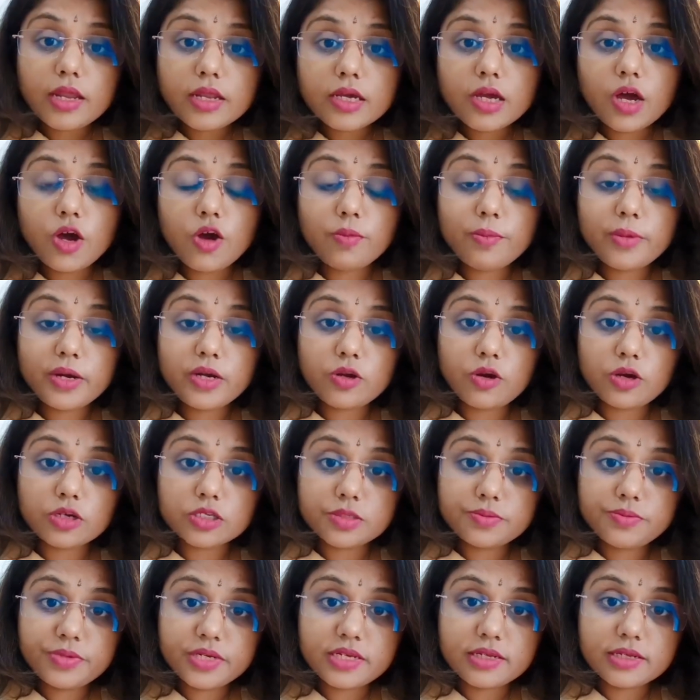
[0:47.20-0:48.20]
In government
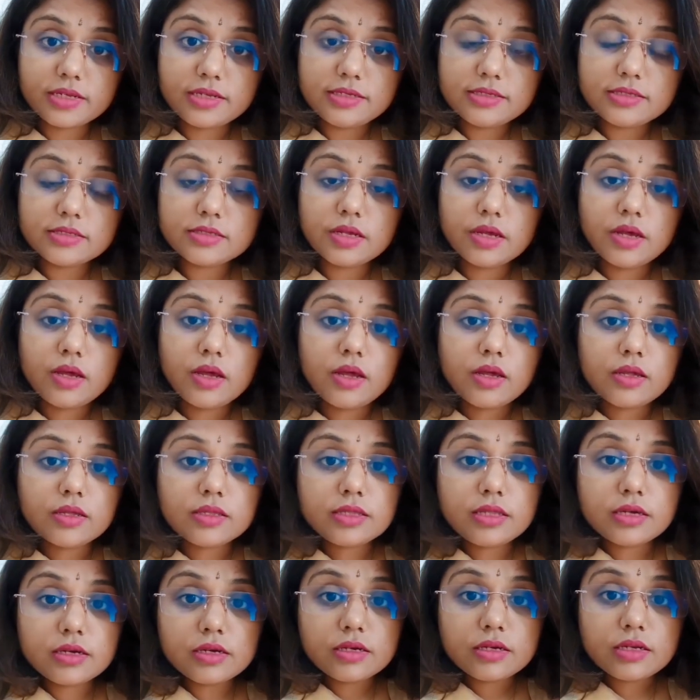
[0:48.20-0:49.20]
hospitals,
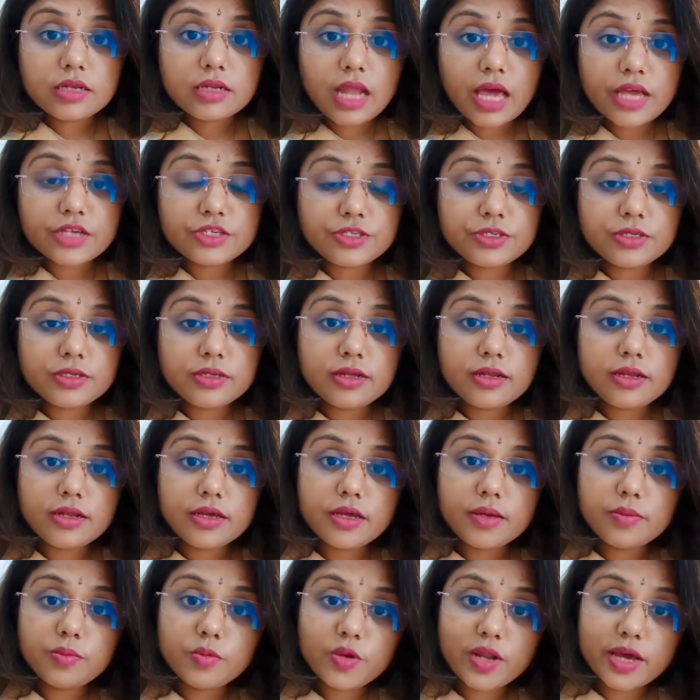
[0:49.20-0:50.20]
the
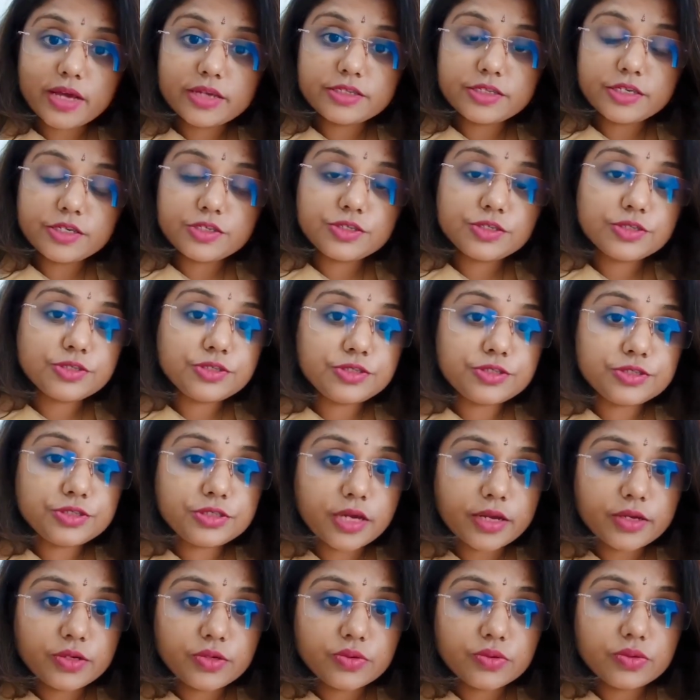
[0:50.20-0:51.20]
National Immunization
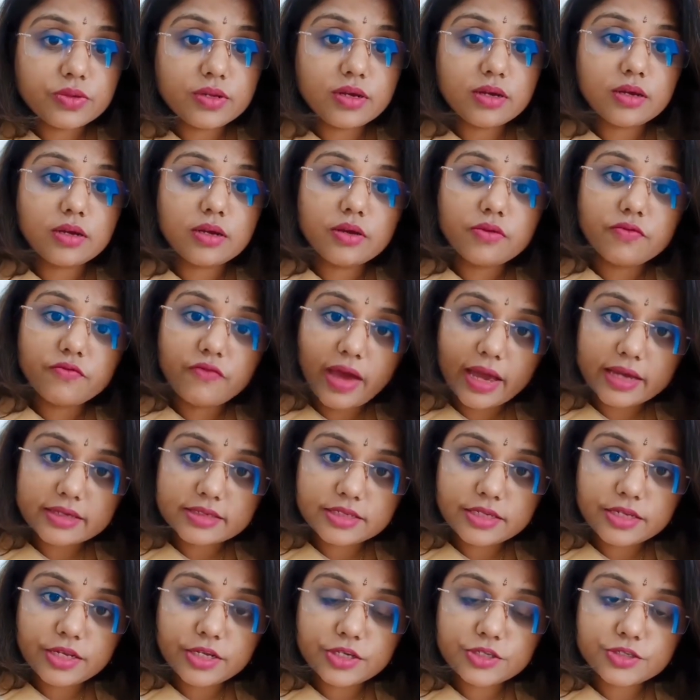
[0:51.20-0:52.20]
Schedule
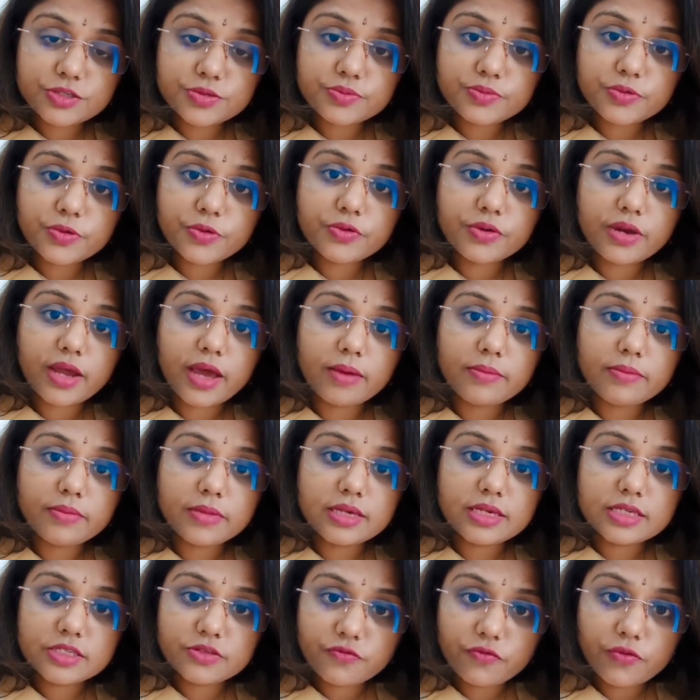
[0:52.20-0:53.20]
vaccination
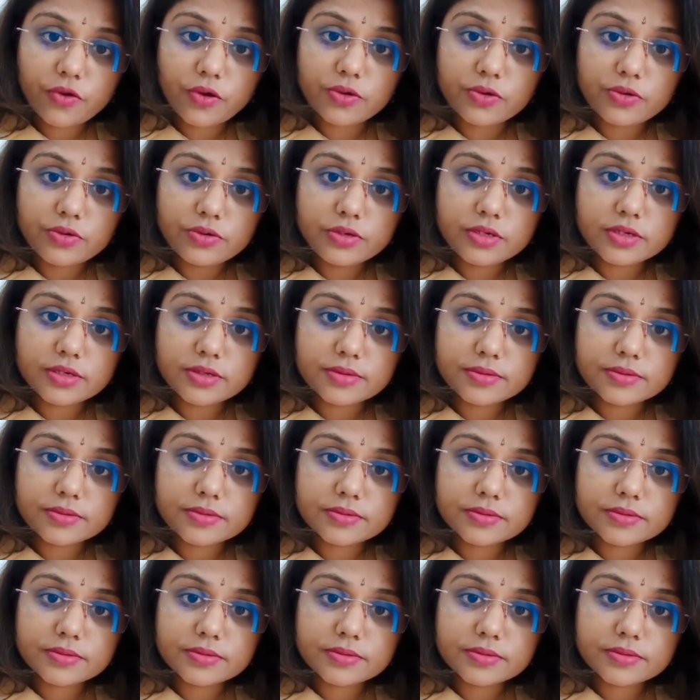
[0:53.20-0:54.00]
program is followed,